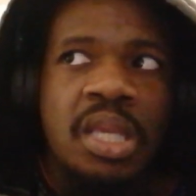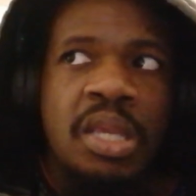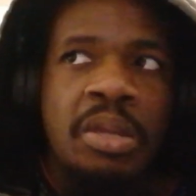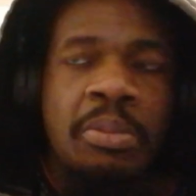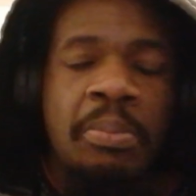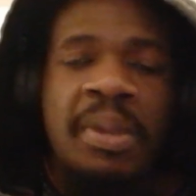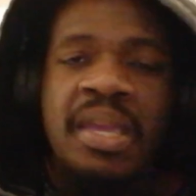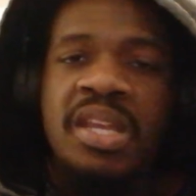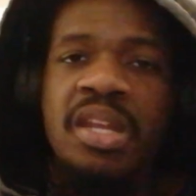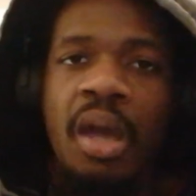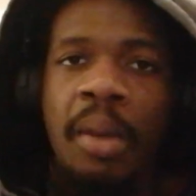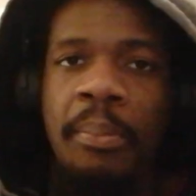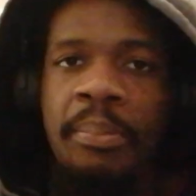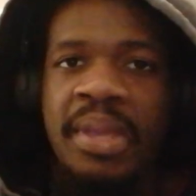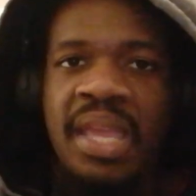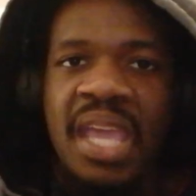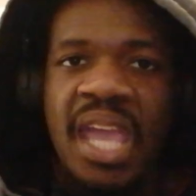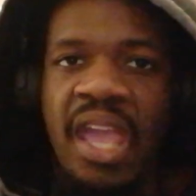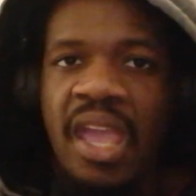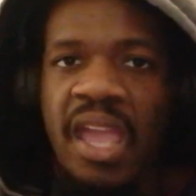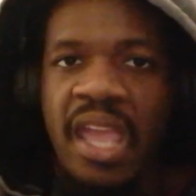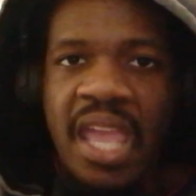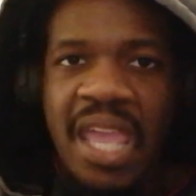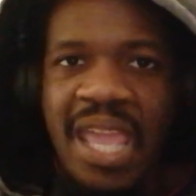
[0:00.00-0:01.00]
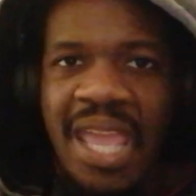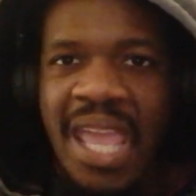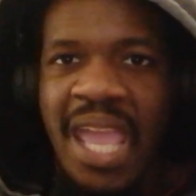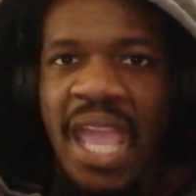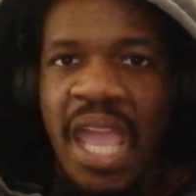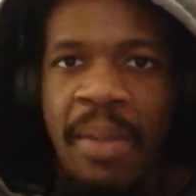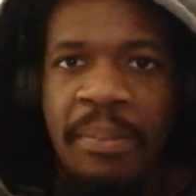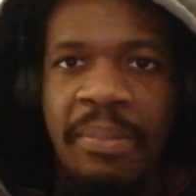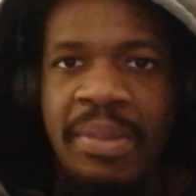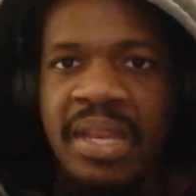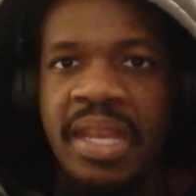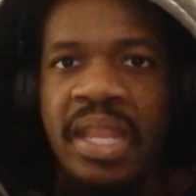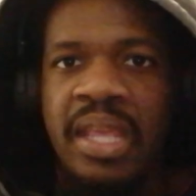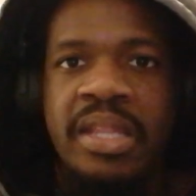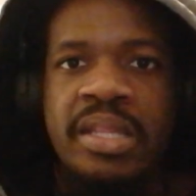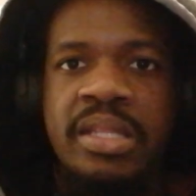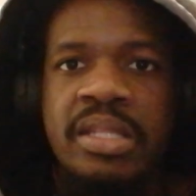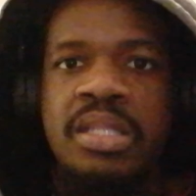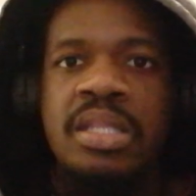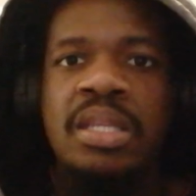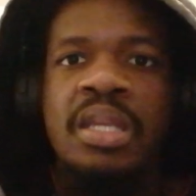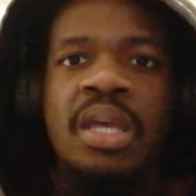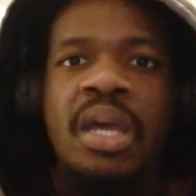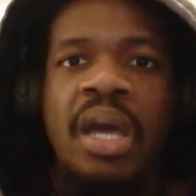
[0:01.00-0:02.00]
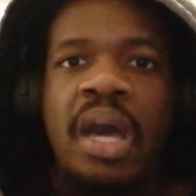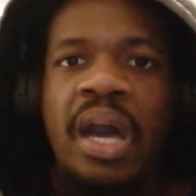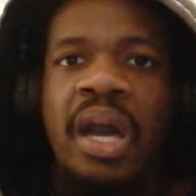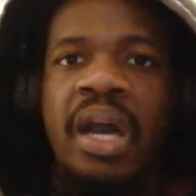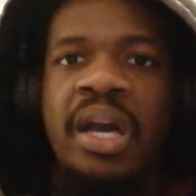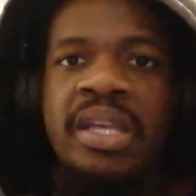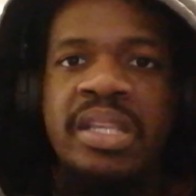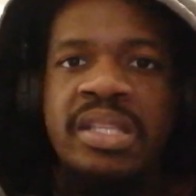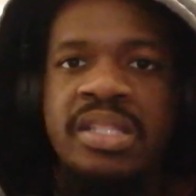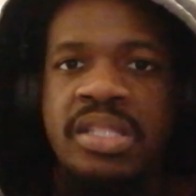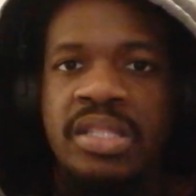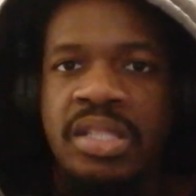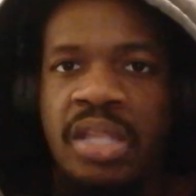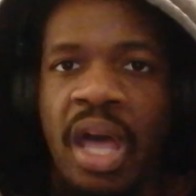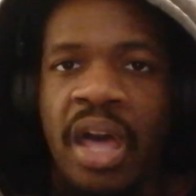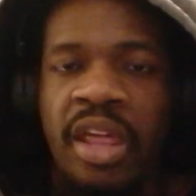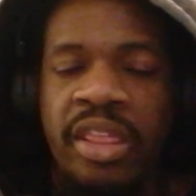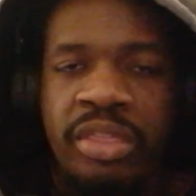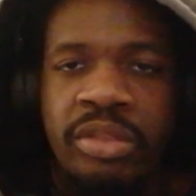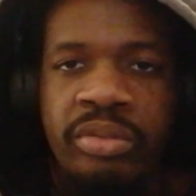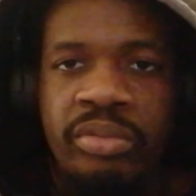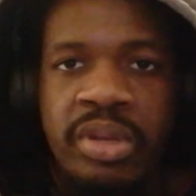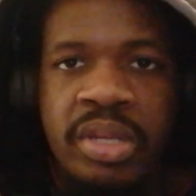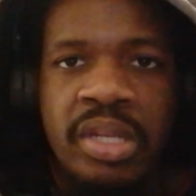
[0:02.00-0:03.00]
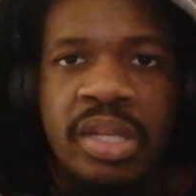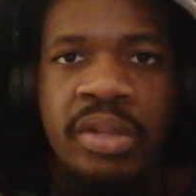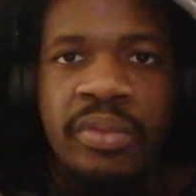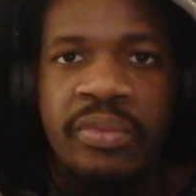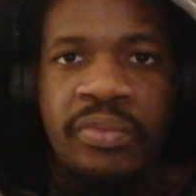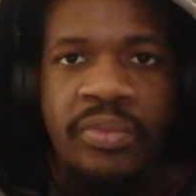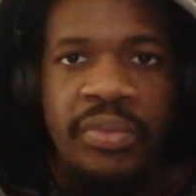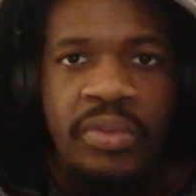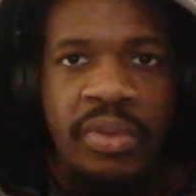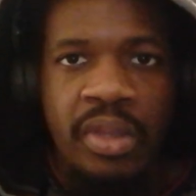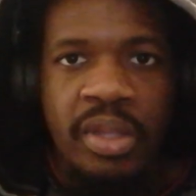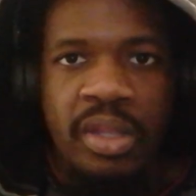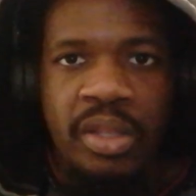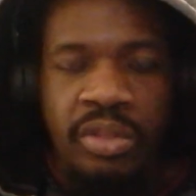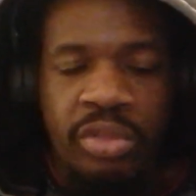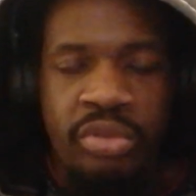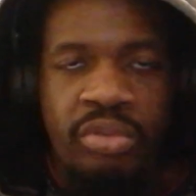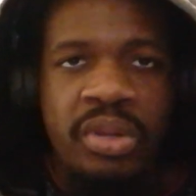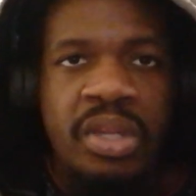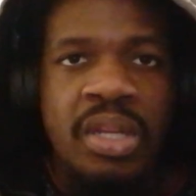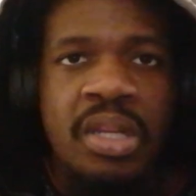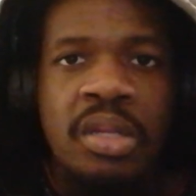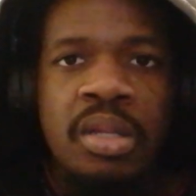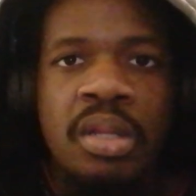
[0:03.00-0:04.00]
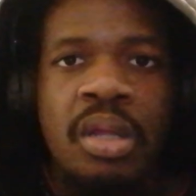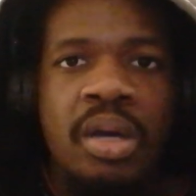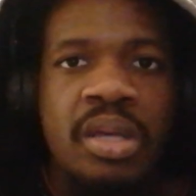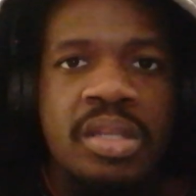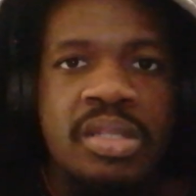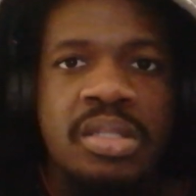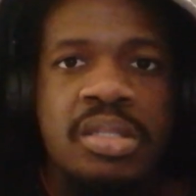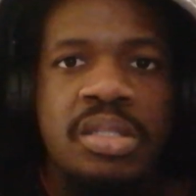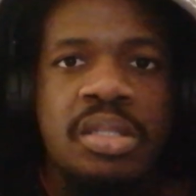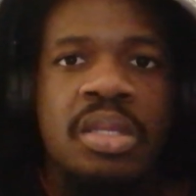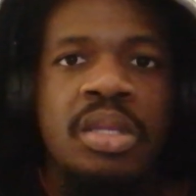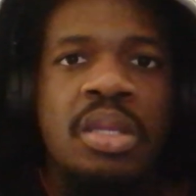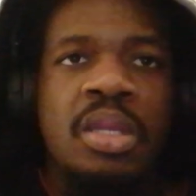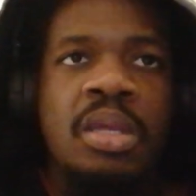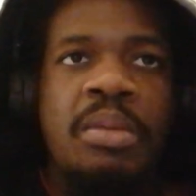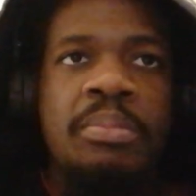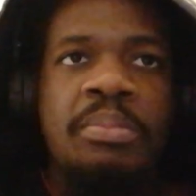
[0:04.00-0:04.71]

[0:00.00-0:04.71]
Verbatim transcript: it may not be imminent as a 3 0, 3 0 loss.